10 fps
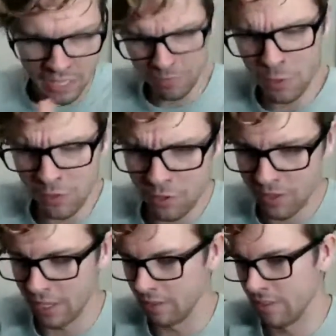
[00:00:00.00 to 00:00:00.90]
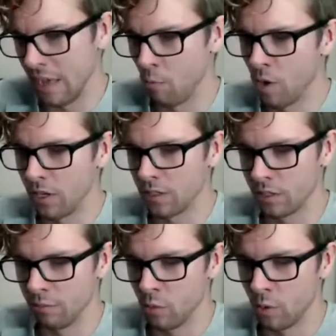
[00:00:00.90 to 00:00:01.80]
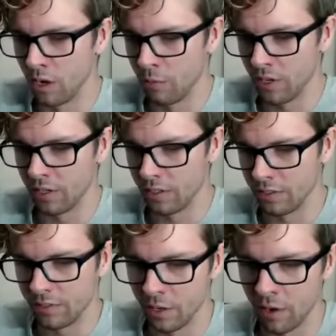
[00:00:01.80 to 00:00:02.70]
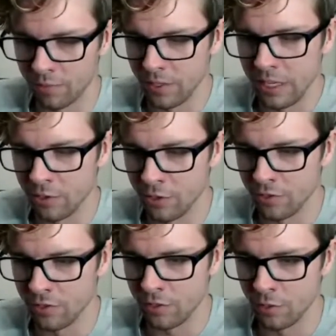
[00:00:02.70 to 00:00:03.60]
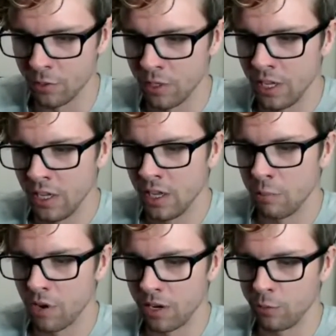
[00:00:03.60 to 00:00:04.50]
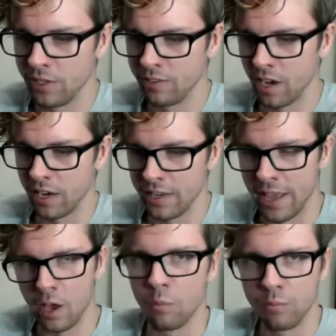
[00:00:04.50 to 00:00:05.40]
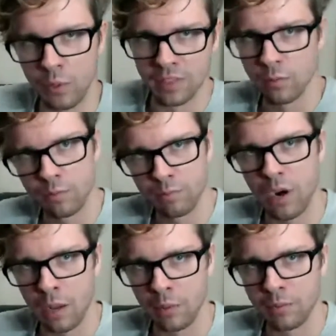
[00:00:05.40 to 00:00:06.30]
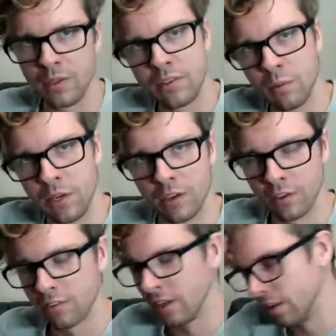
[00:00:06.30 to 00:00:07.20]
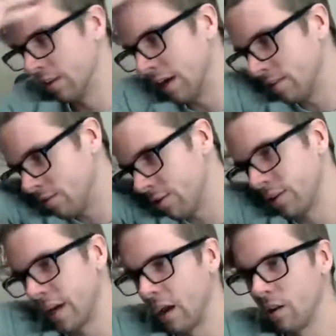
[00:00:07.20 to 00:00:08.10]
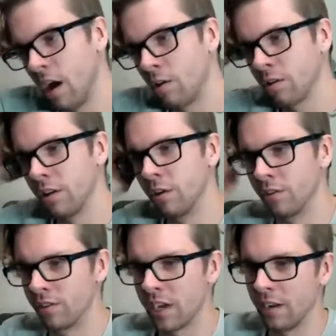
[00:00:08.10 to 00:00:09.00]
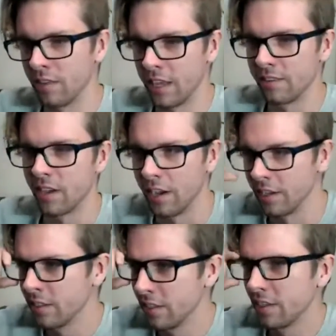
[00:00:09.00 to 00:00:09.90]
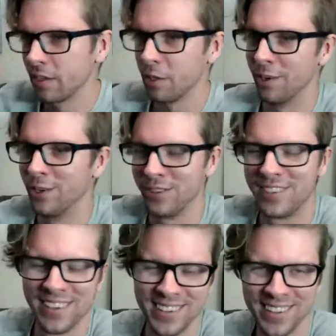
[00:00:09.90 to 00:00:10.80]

Few of you that want to learn more, I want to introduce you to a product we designed to help with this problem to a bigger extent. And that's generally how I'll close, is kind of the anti-close.